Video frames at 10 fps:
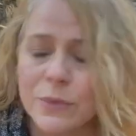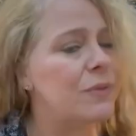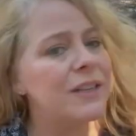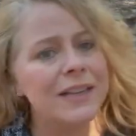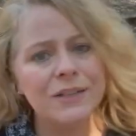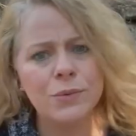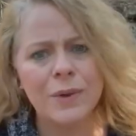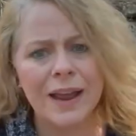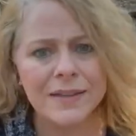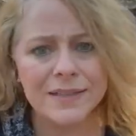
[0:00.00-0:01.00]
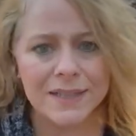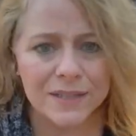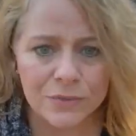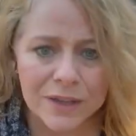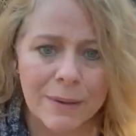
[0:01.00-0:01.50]
realize, oh, hey, this
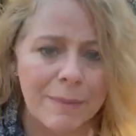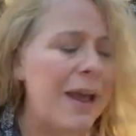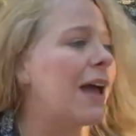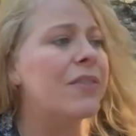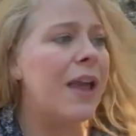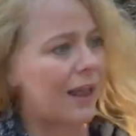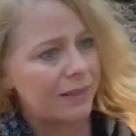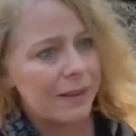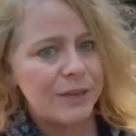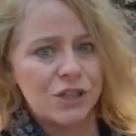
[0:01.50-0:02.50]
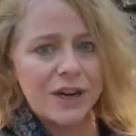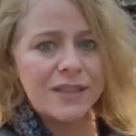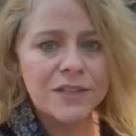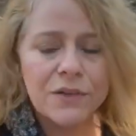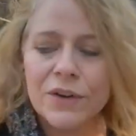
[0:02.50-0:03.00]
isn't really my path, and let me try
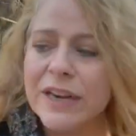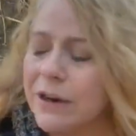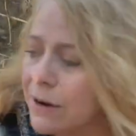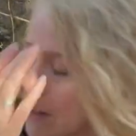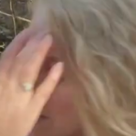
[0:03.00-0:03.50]
this over here.